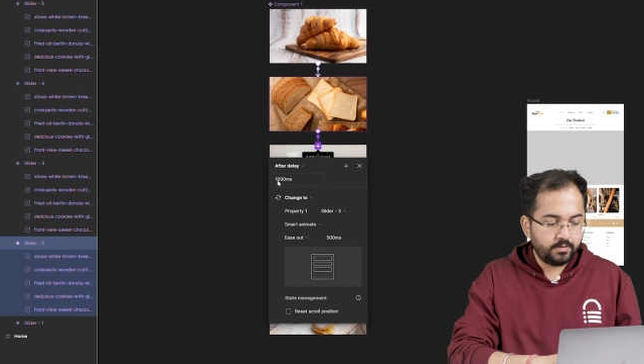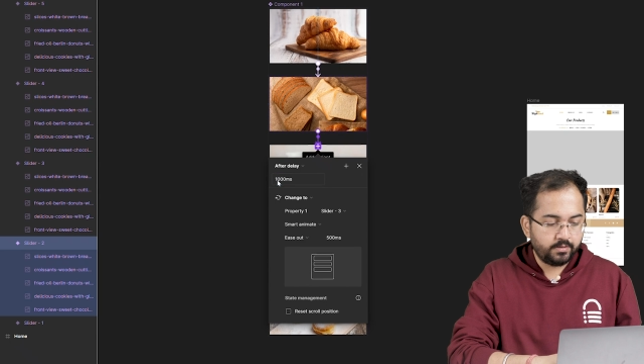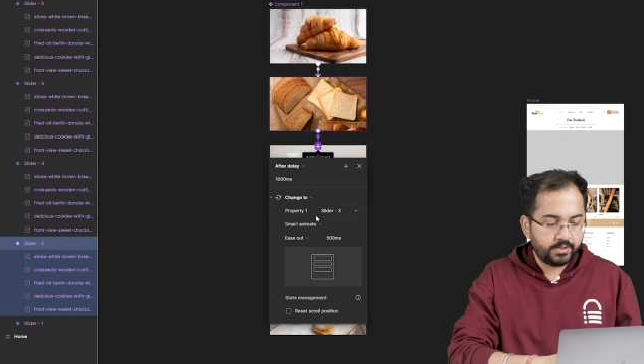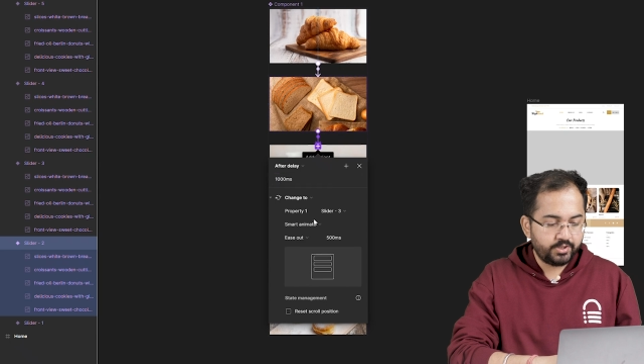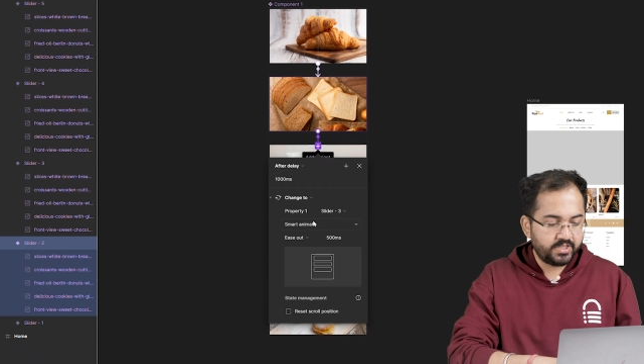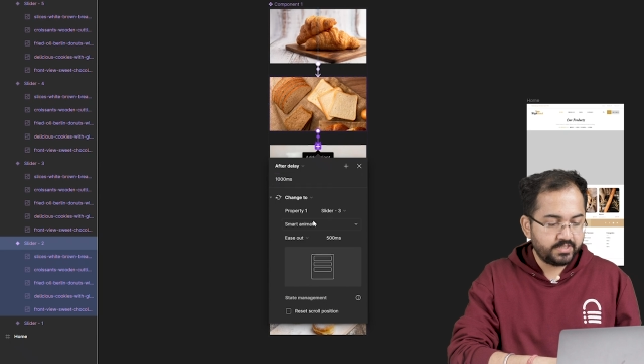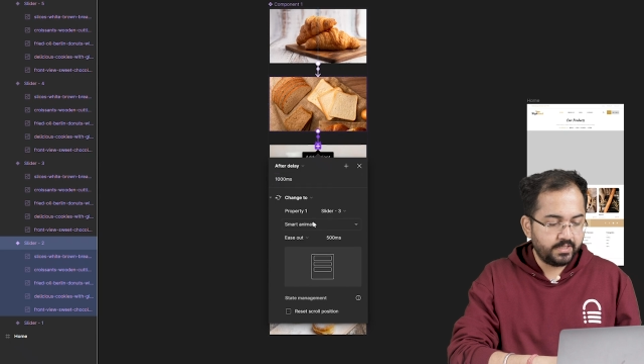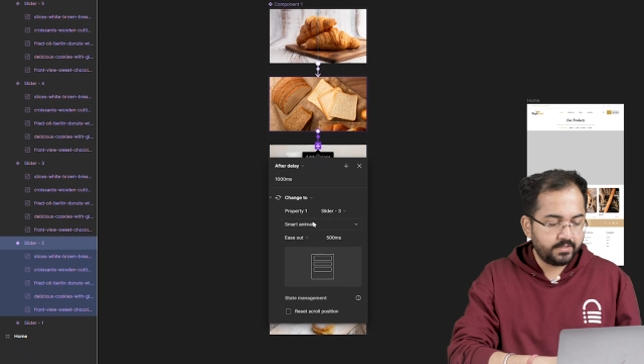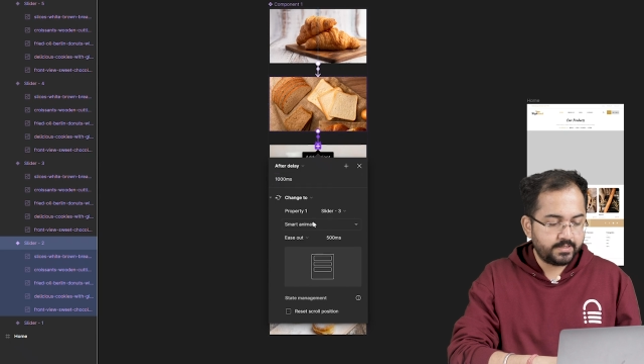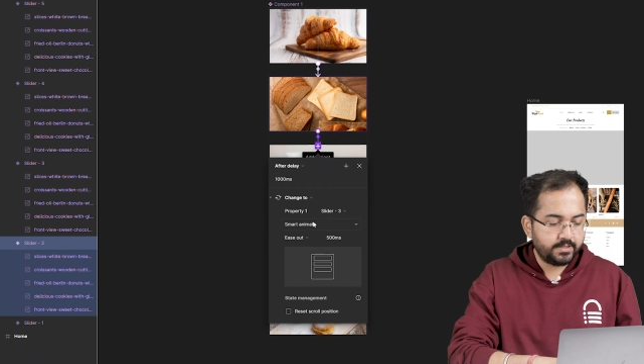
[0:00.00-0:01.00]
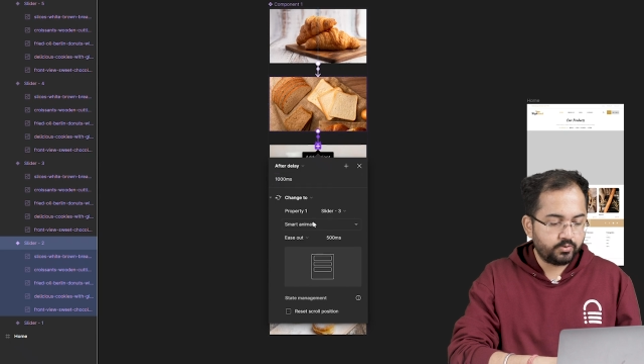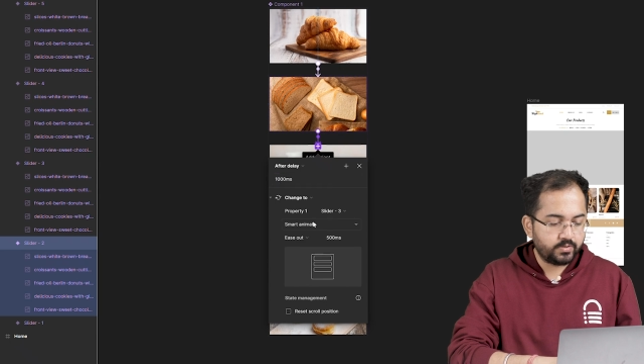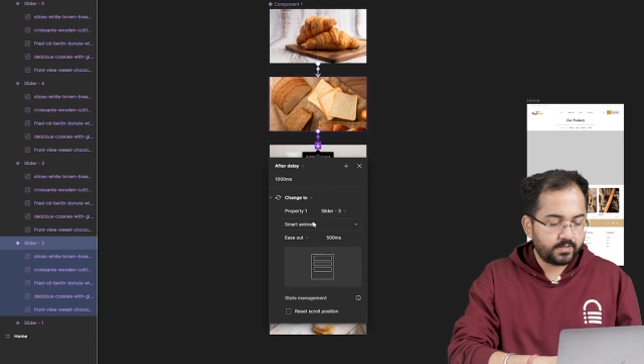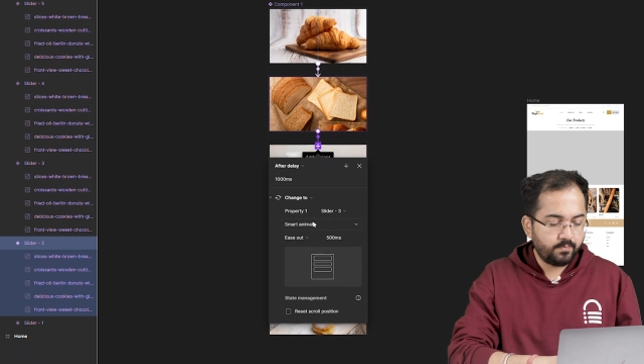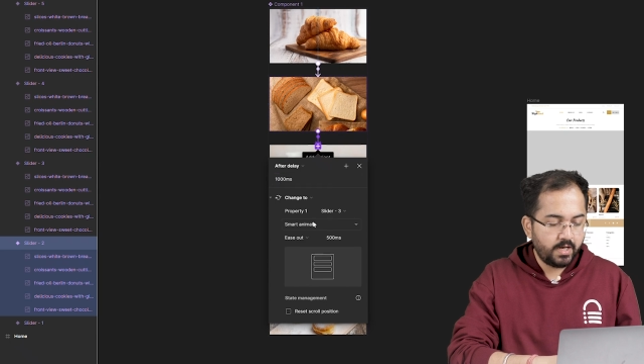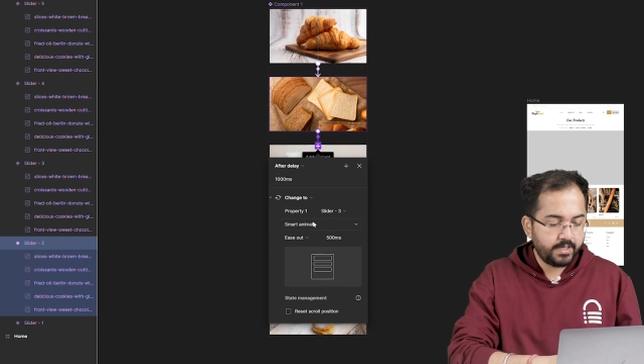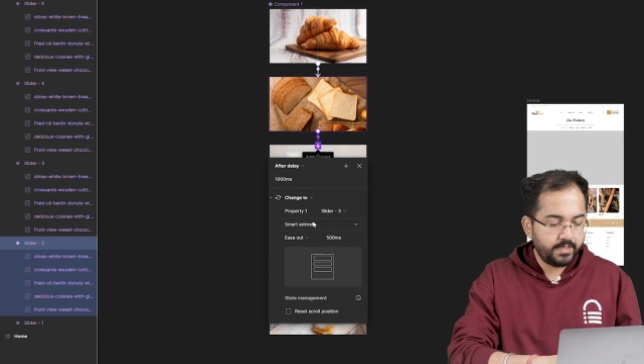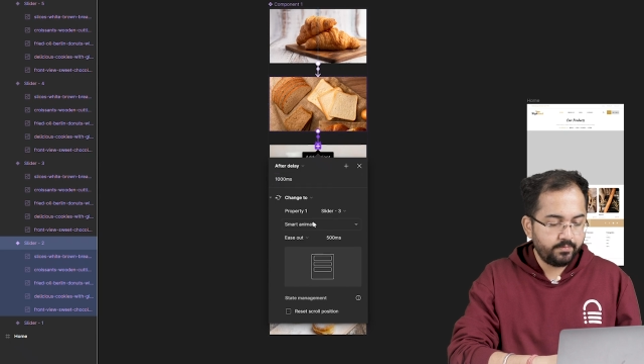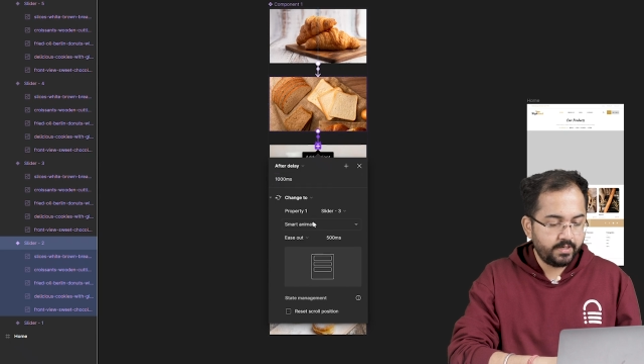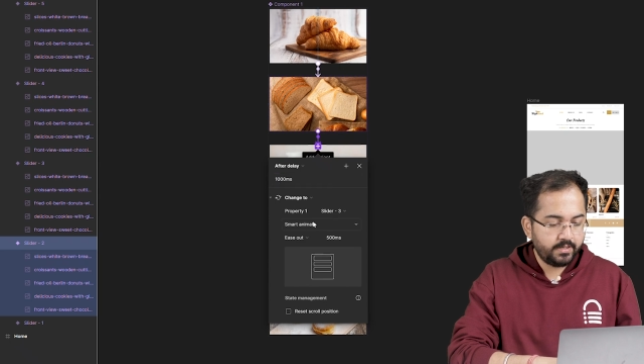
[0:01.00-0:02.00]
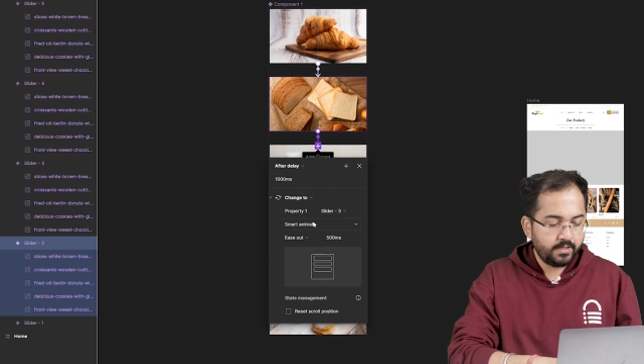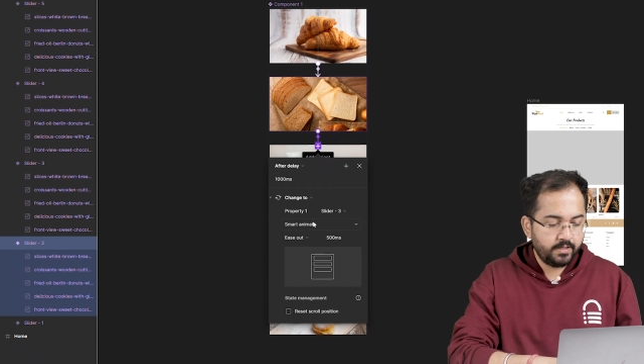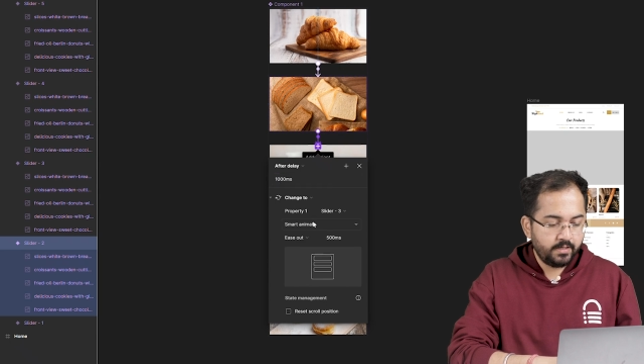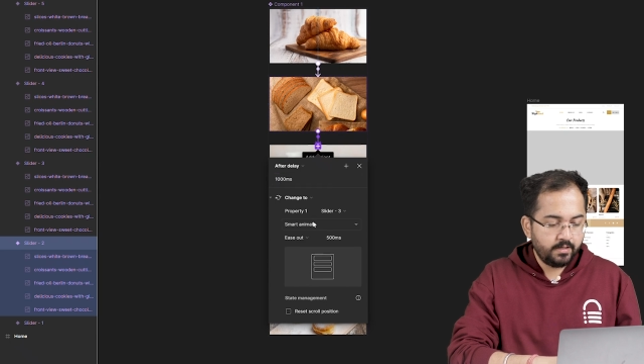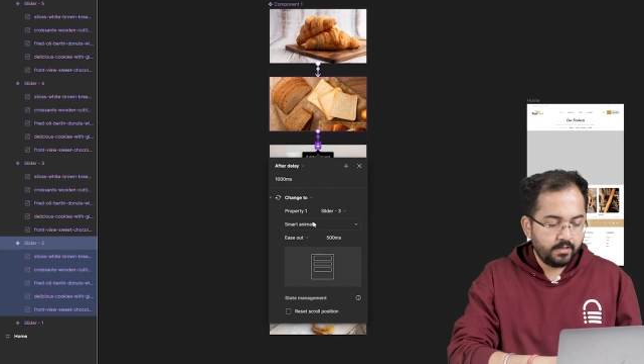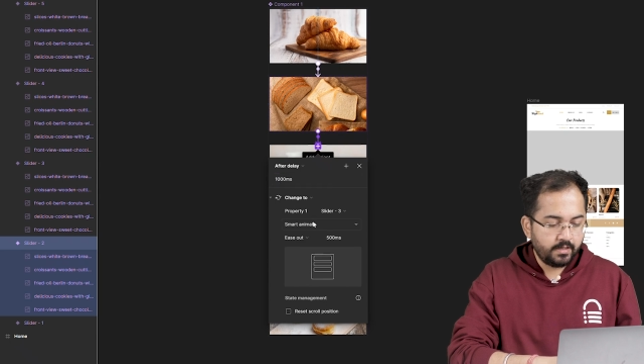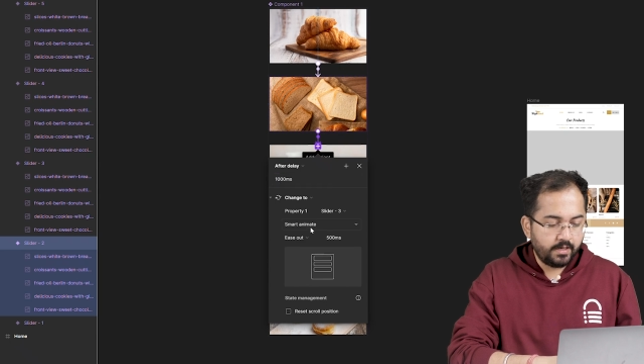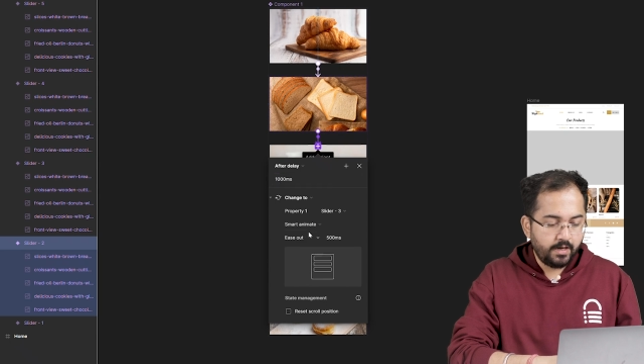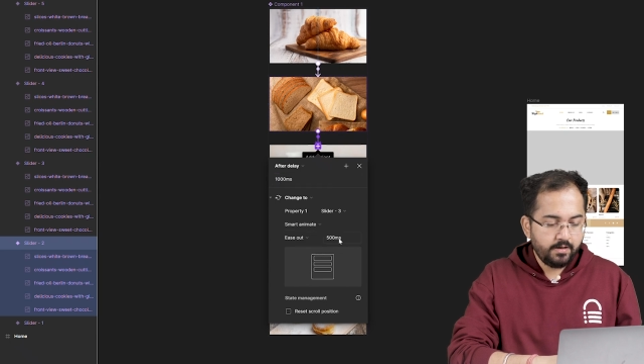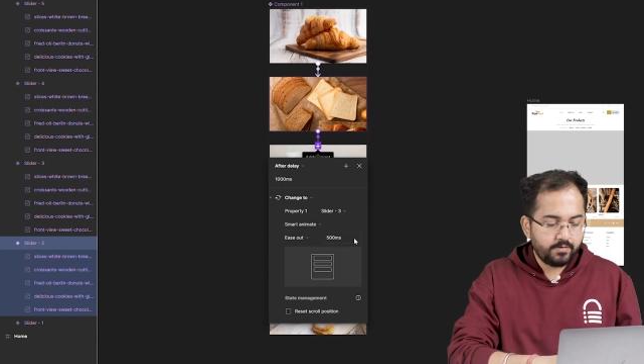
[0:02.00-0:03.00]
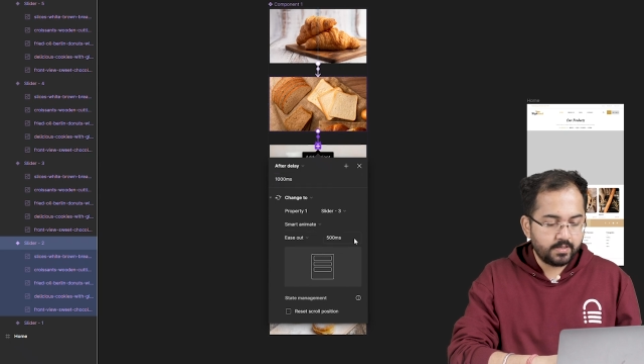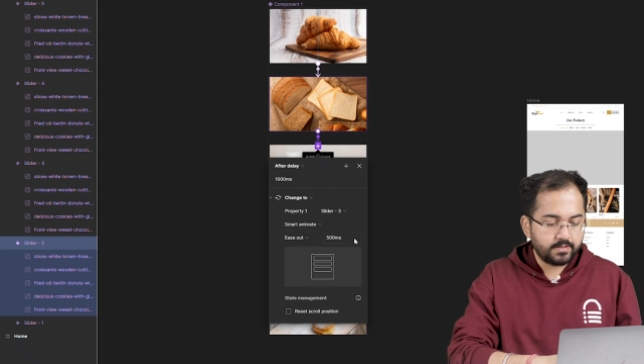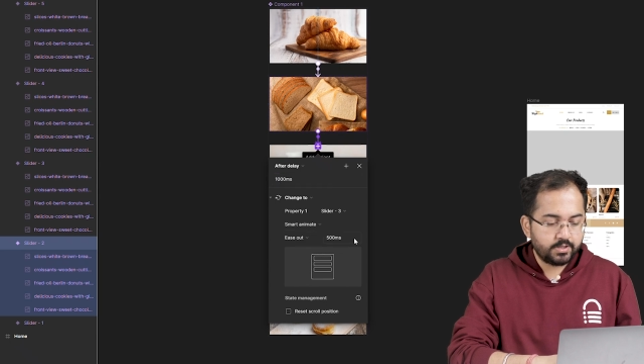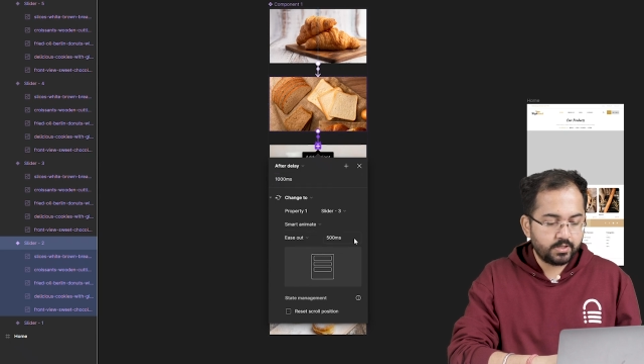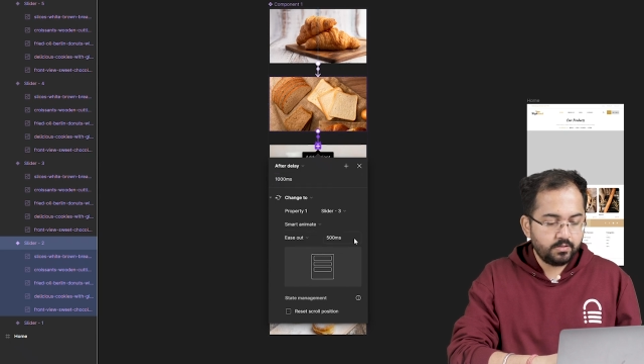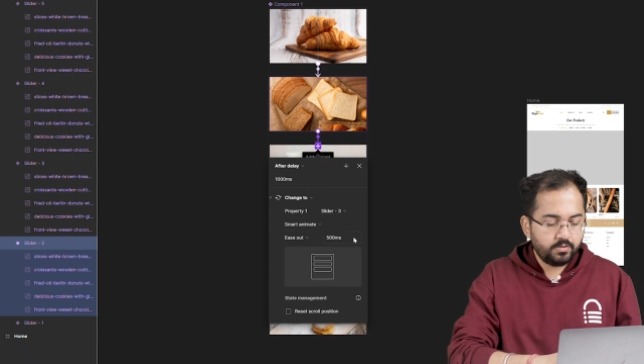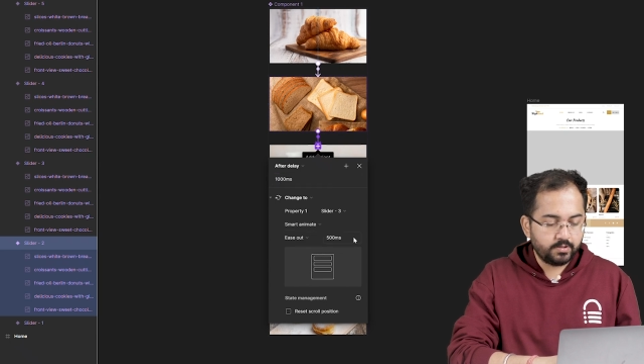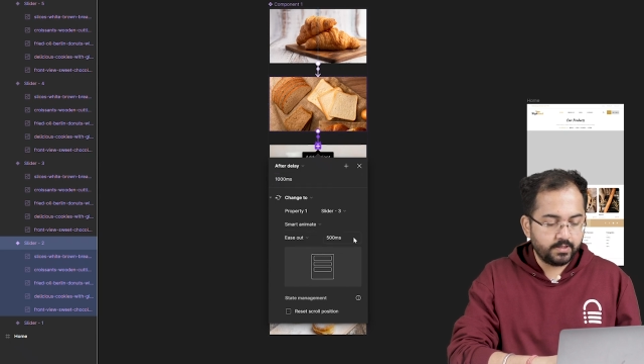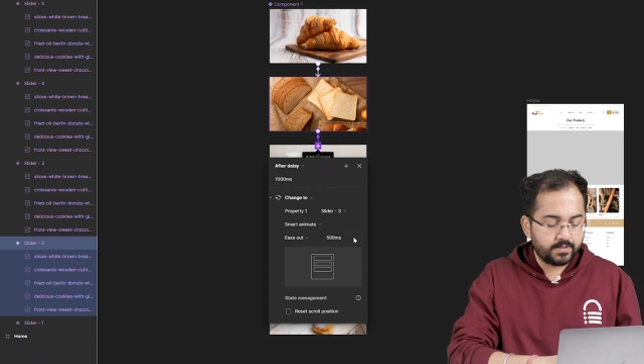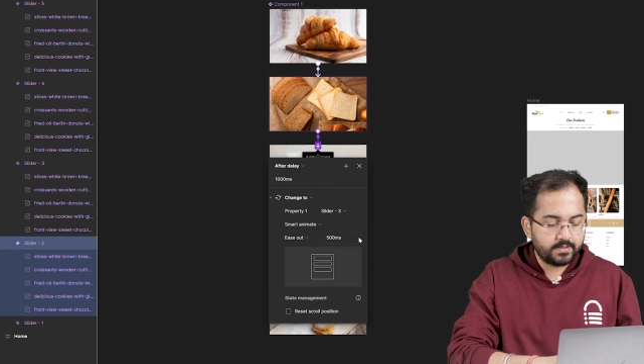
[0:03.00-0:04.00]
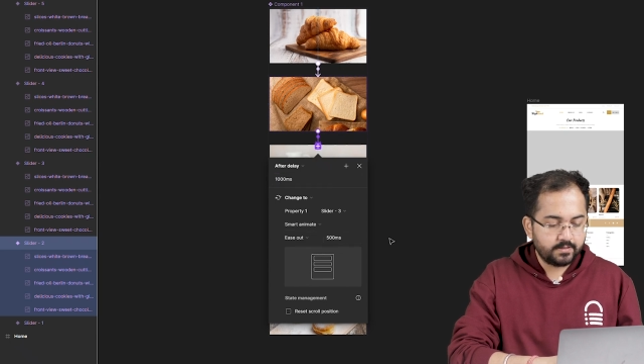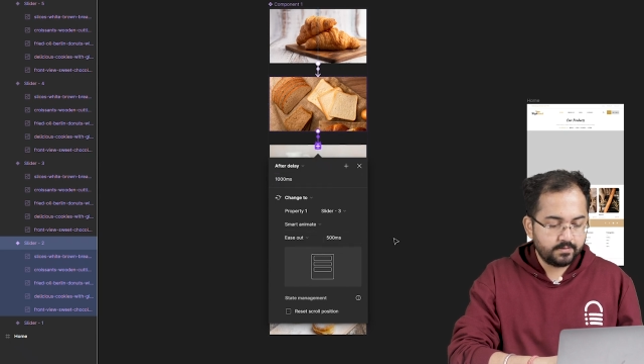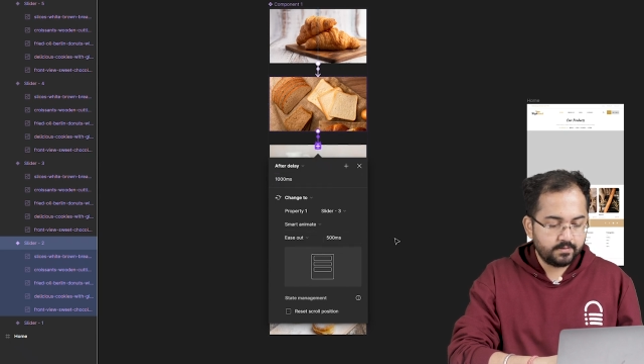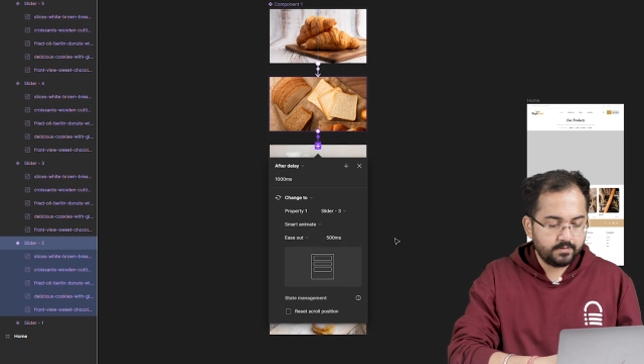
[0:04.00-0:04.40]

then change instant to smart animate and transition to this.